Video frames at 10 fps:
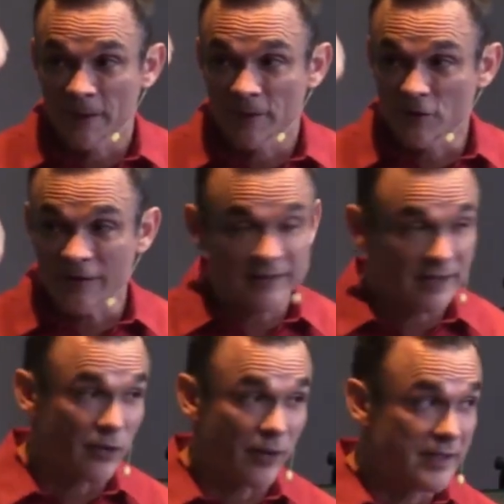You've got the
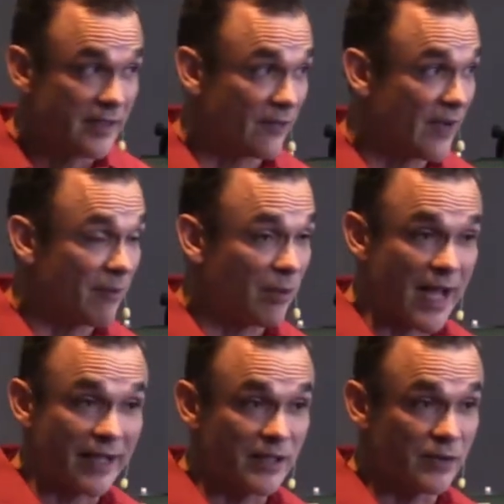anointing of God
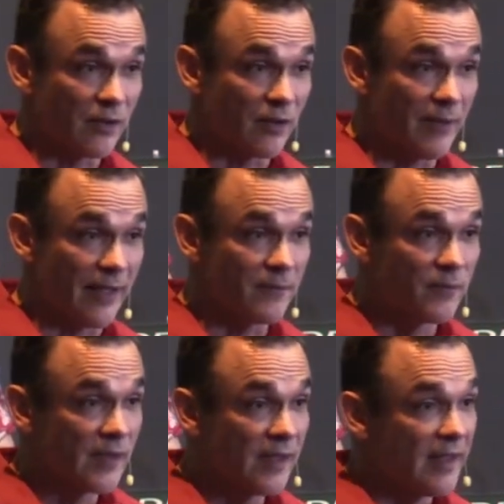blocking you a little bit.
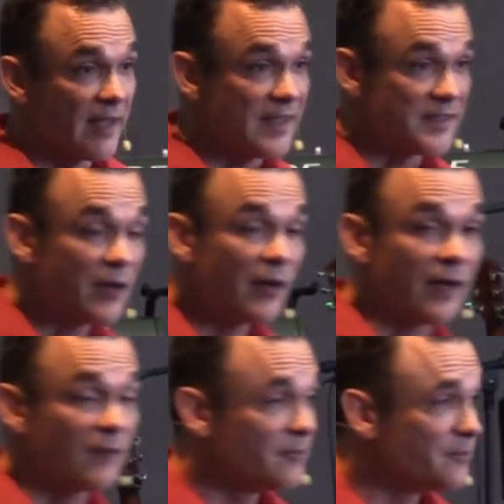Is there
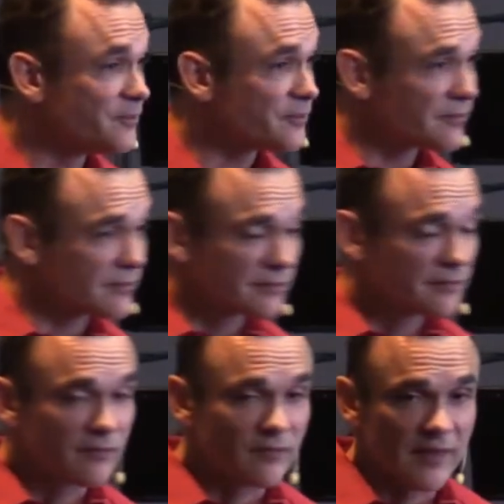a,
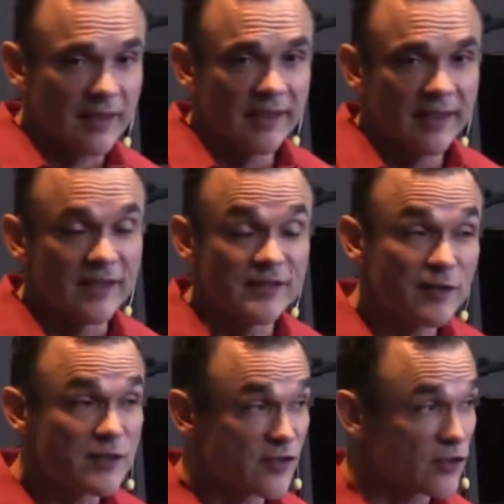is
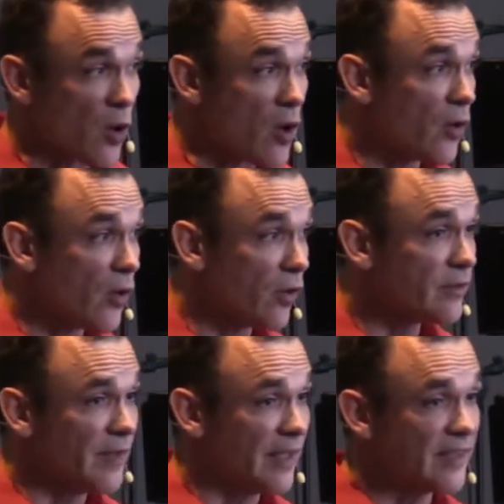there a
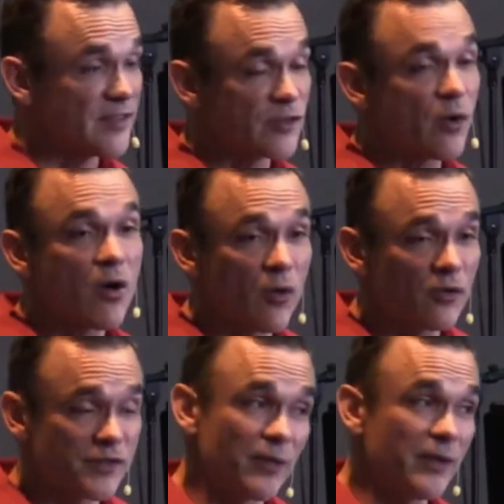stronghold? Because
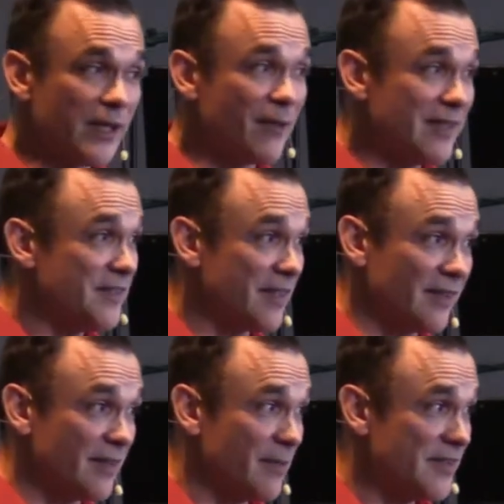strongholds are really what set the
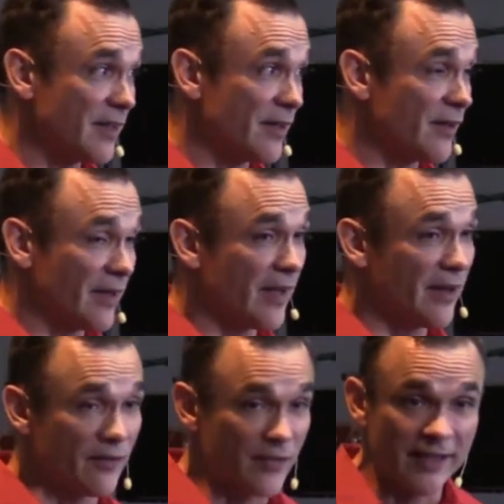limits on our, on
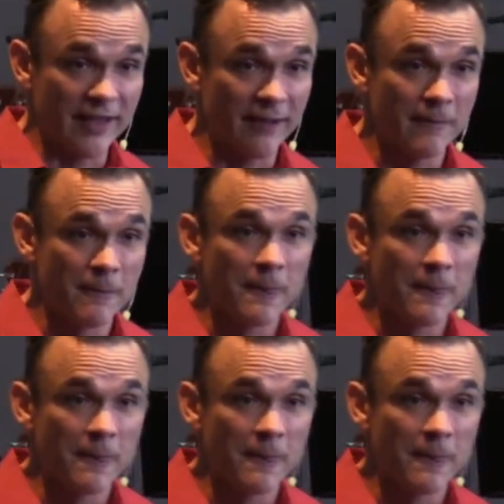our thinking.